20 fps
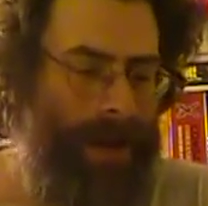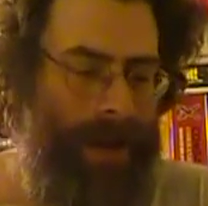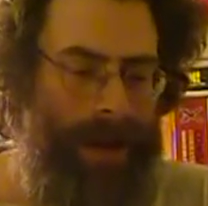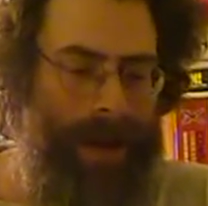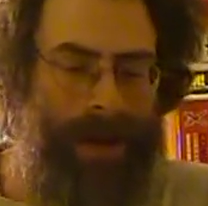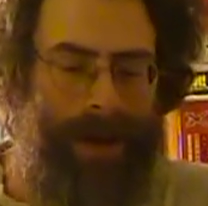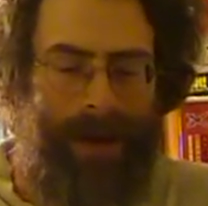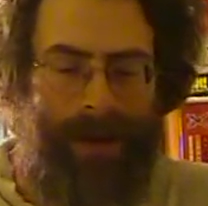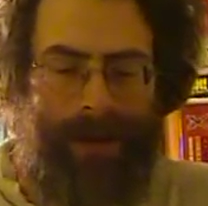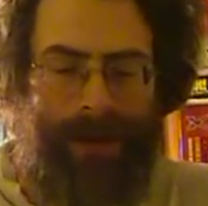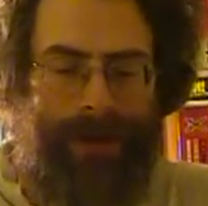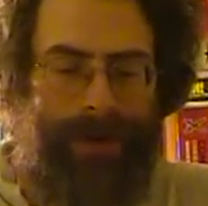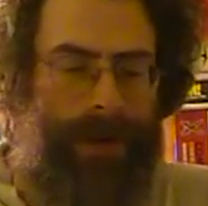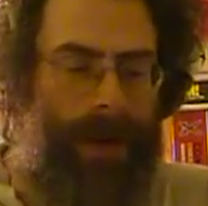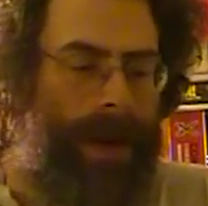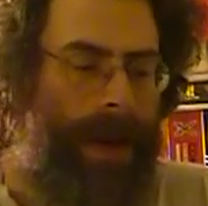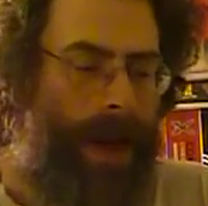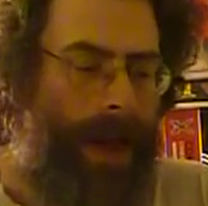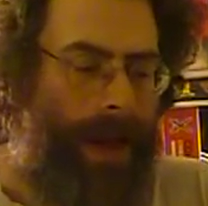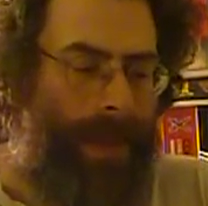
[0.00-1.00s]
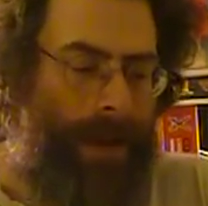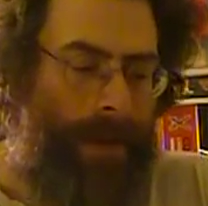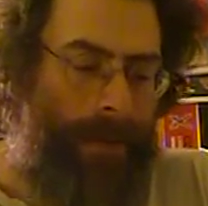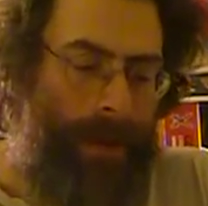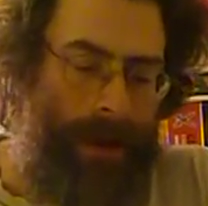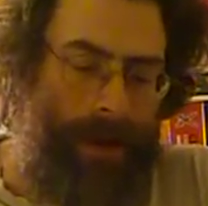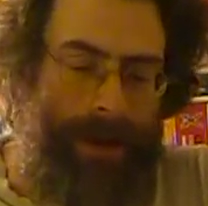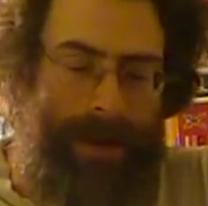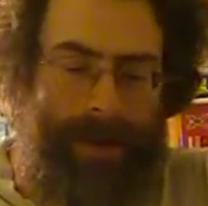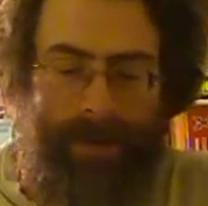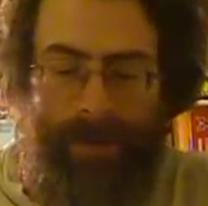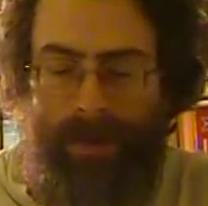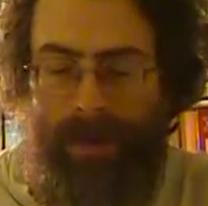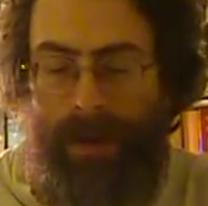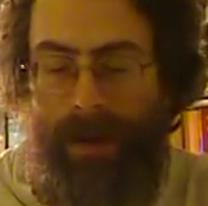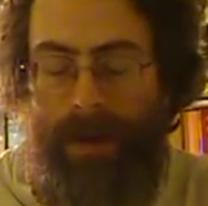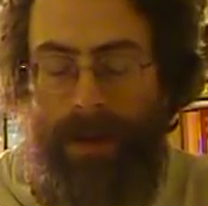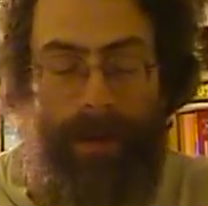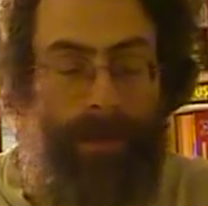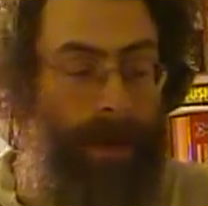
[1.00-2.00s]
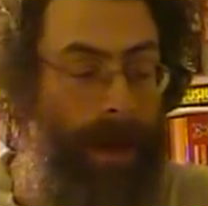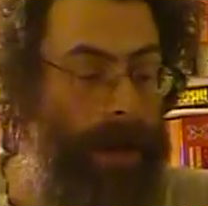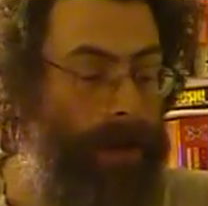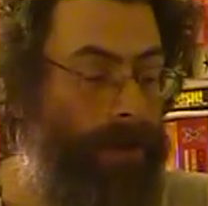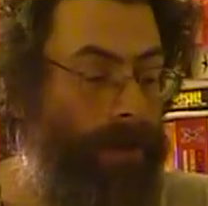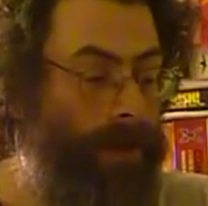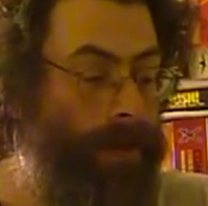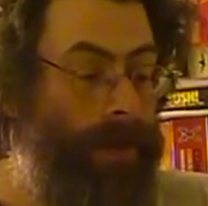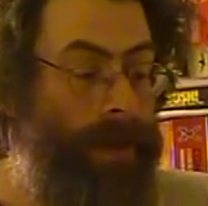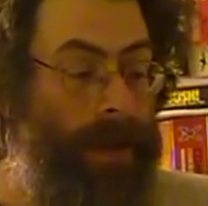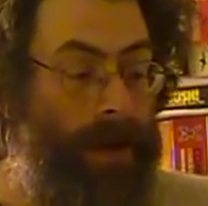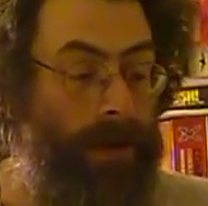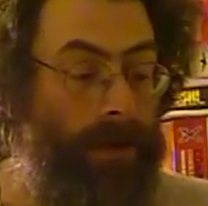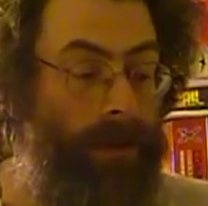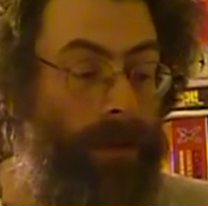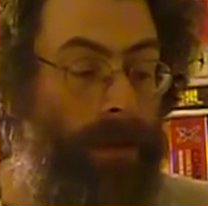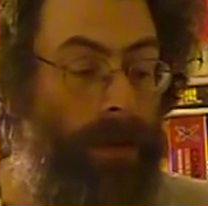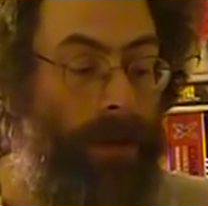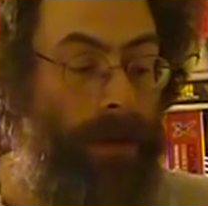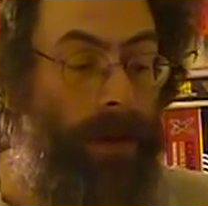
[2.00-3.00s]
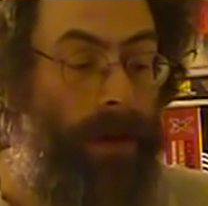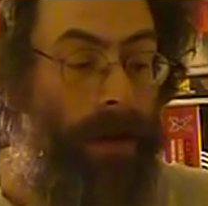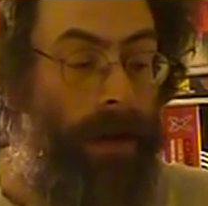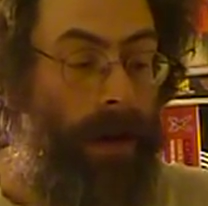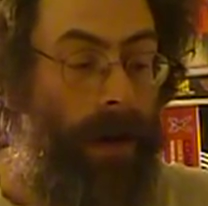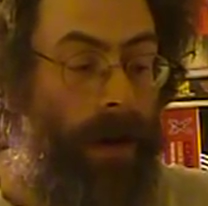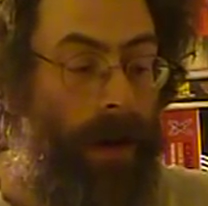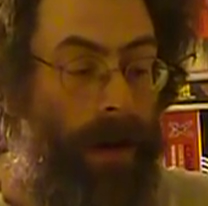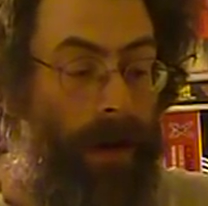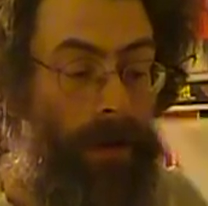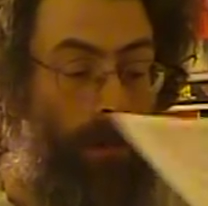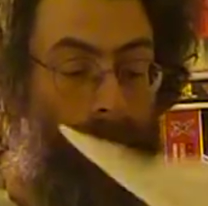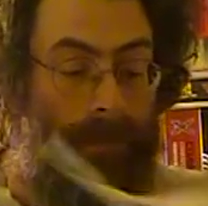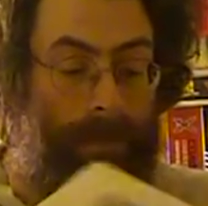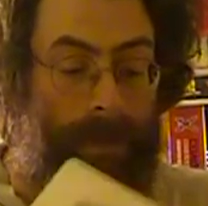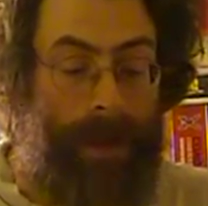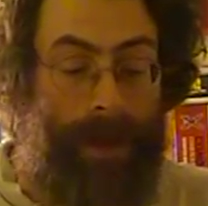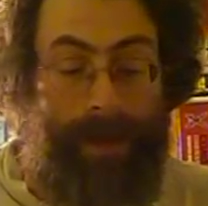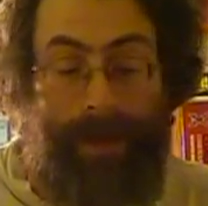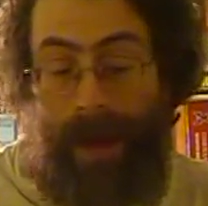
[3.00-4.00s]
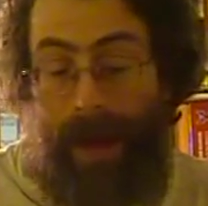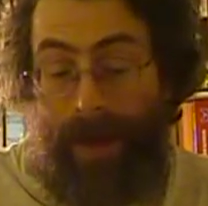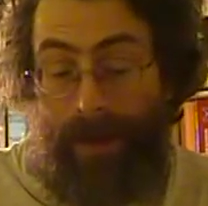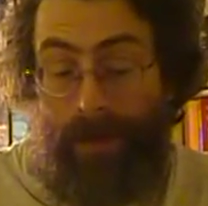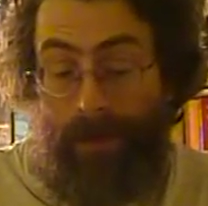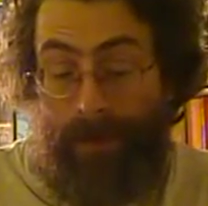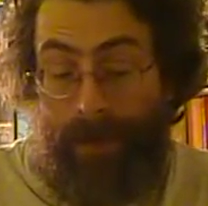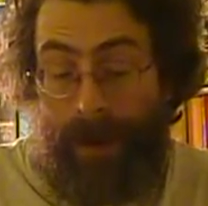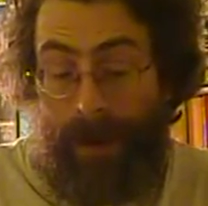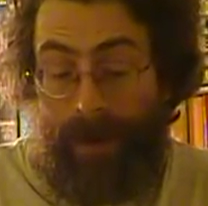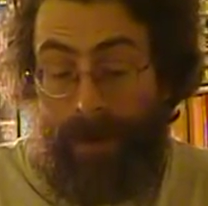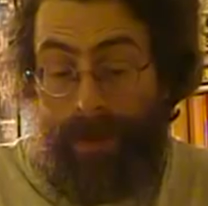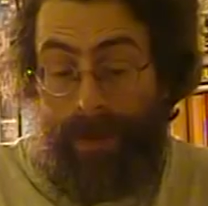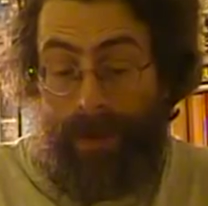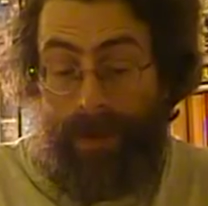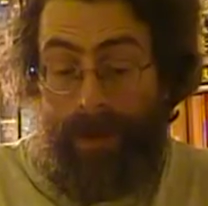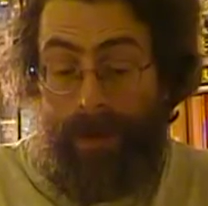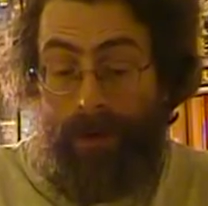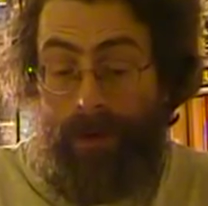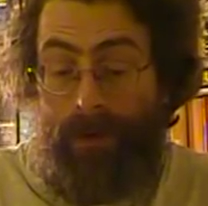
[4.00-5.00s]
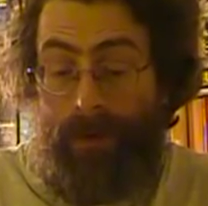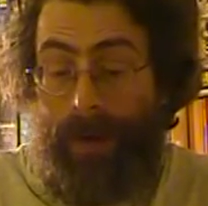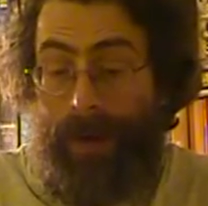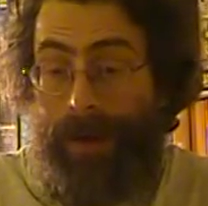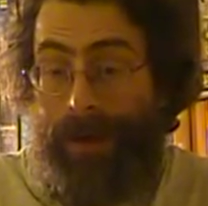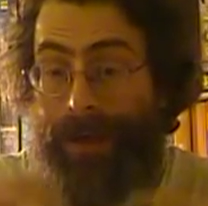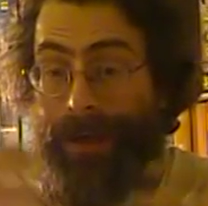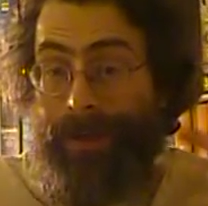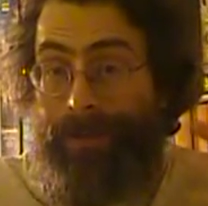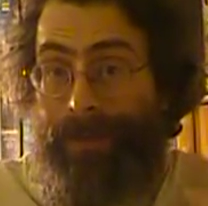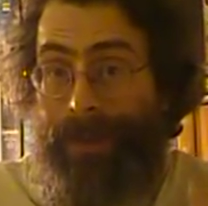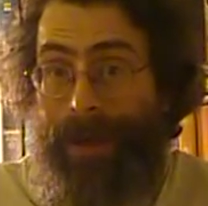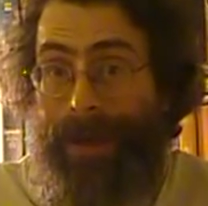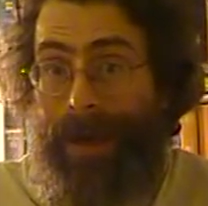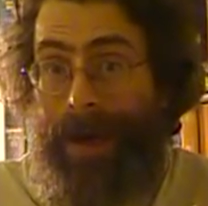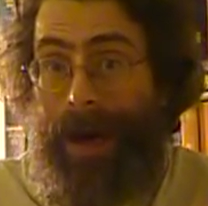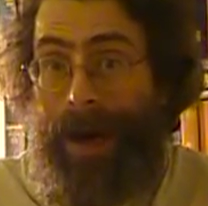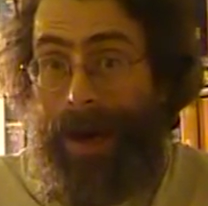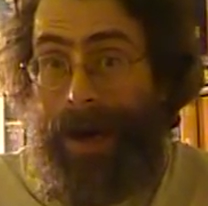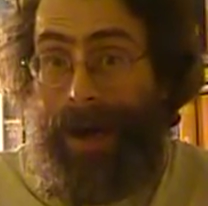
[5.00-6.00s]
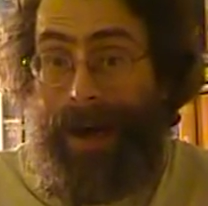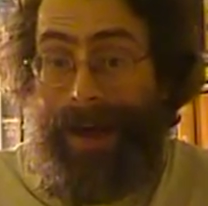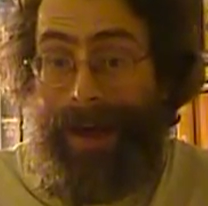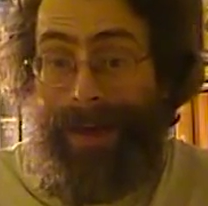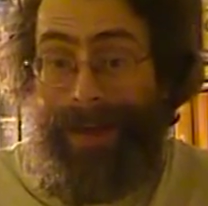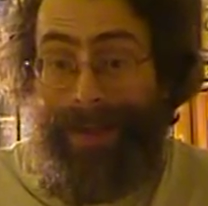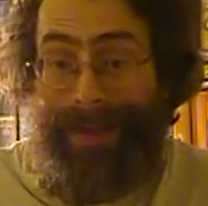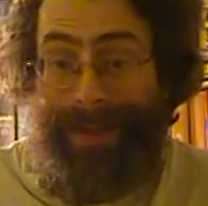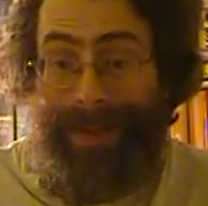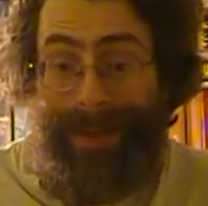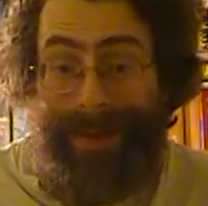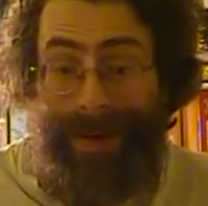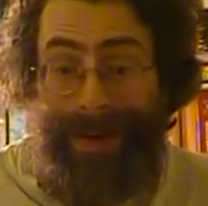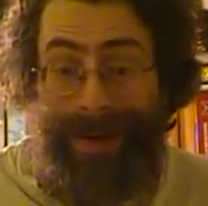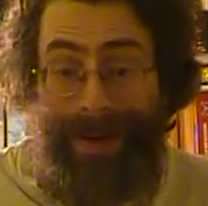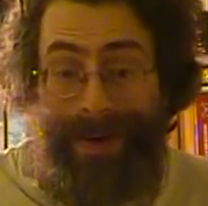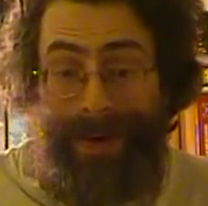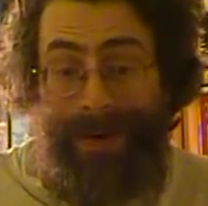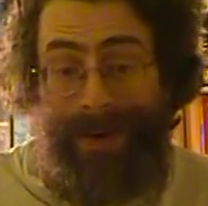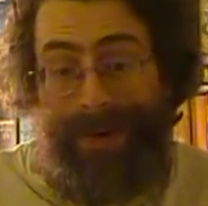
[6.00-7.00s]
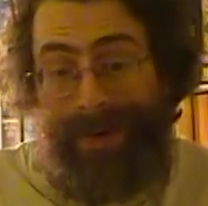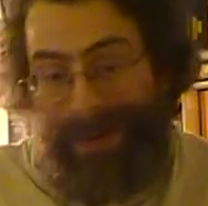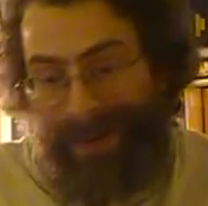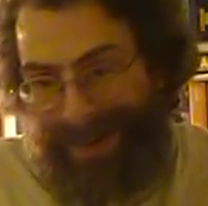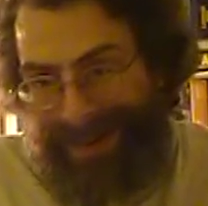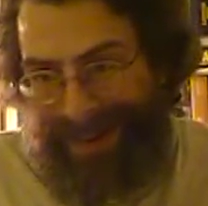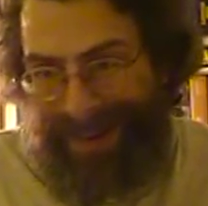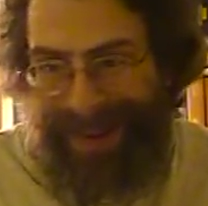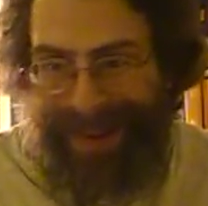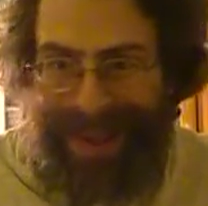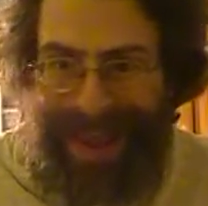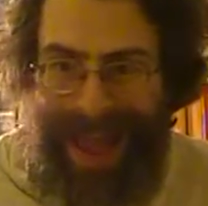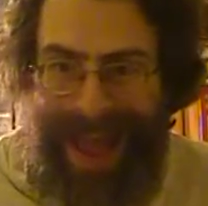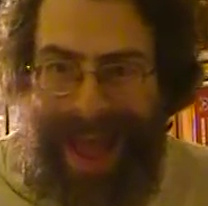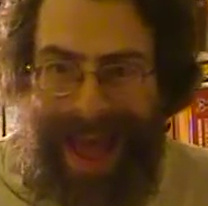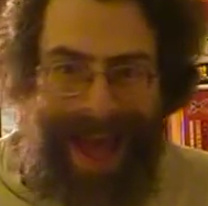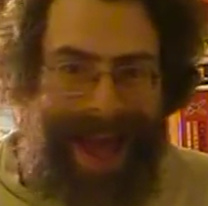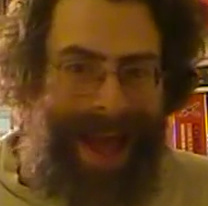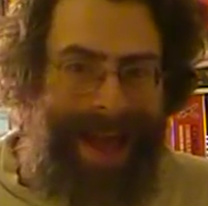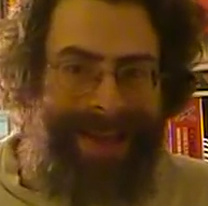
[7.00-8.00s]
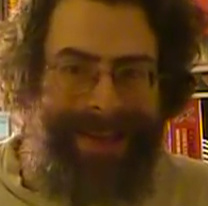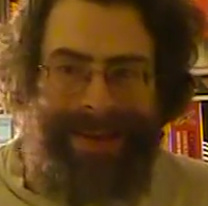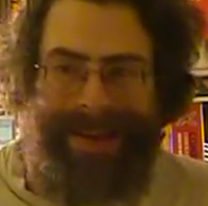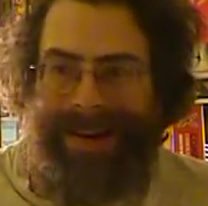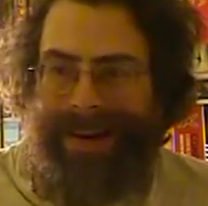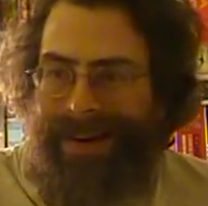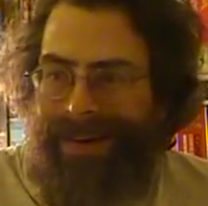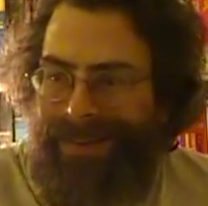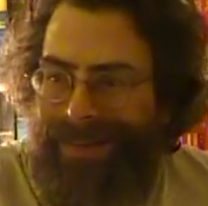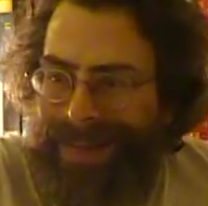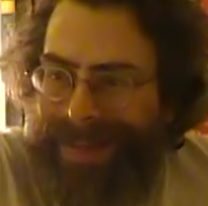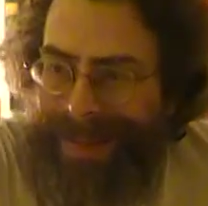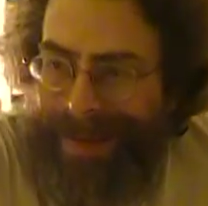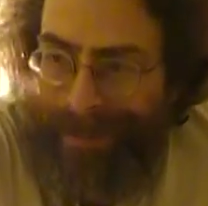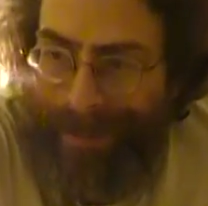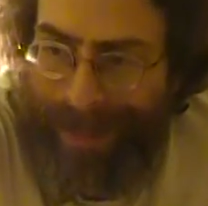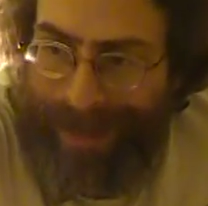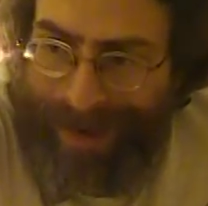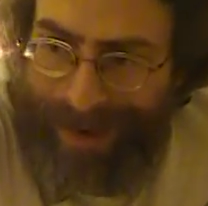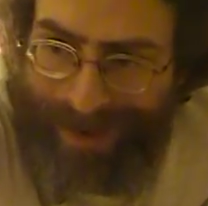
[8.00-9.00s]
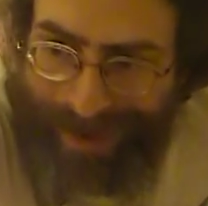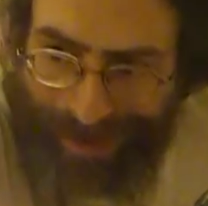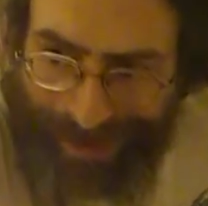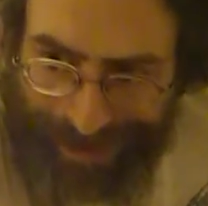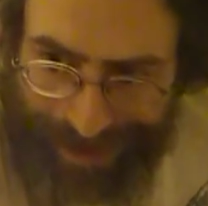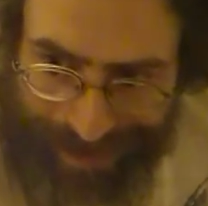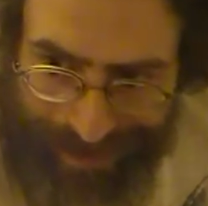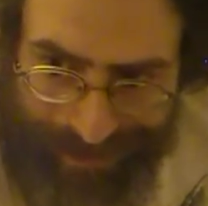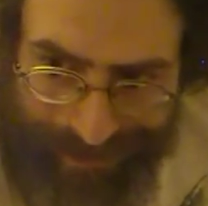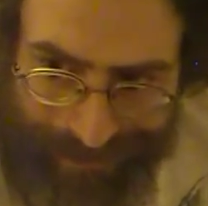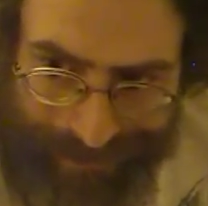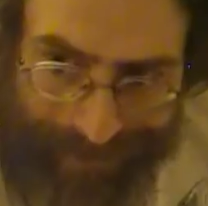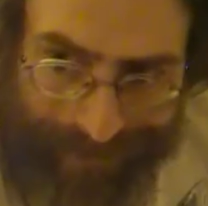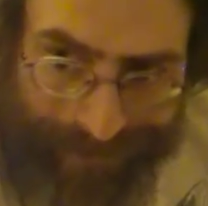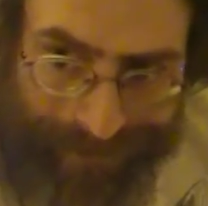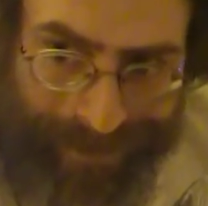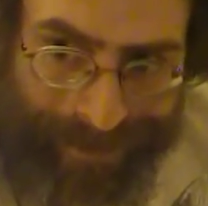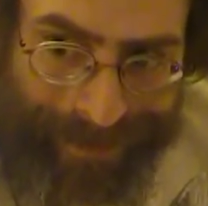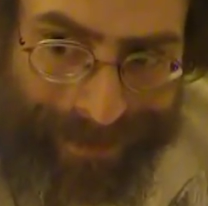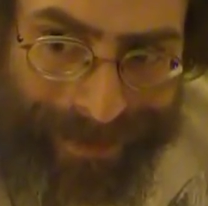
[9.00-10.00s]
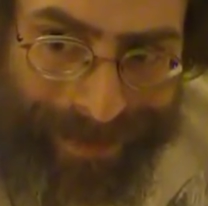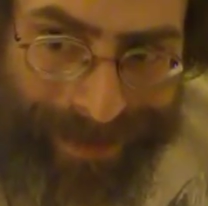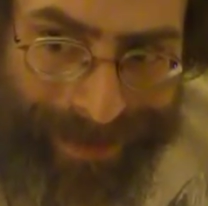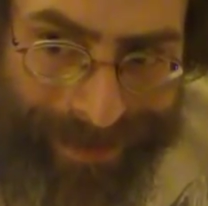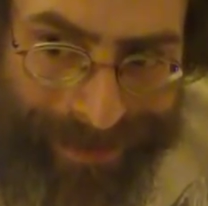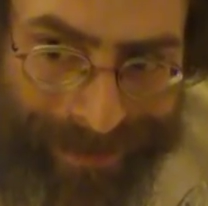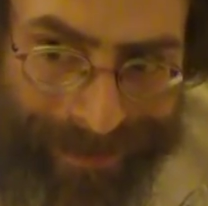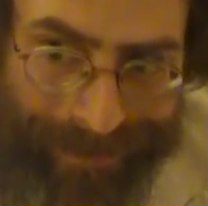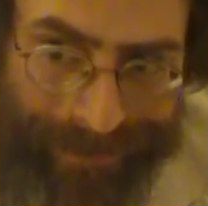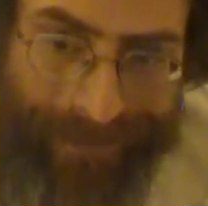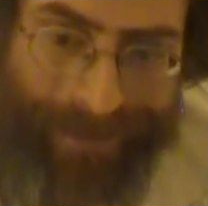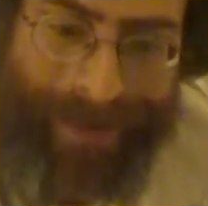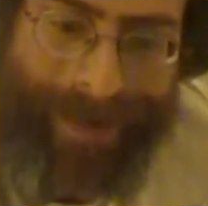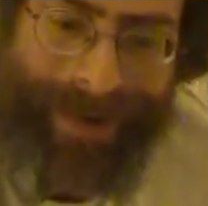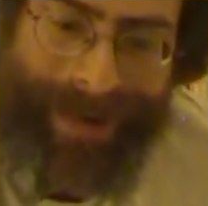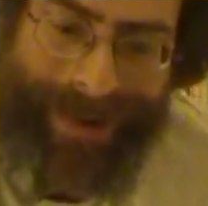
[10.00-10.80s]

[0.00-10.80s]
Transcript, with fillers: an issue. And then when you get to the expansions, that only um, exacerbates the situation because, yeah, you know, some of the cards aren't on there, they're on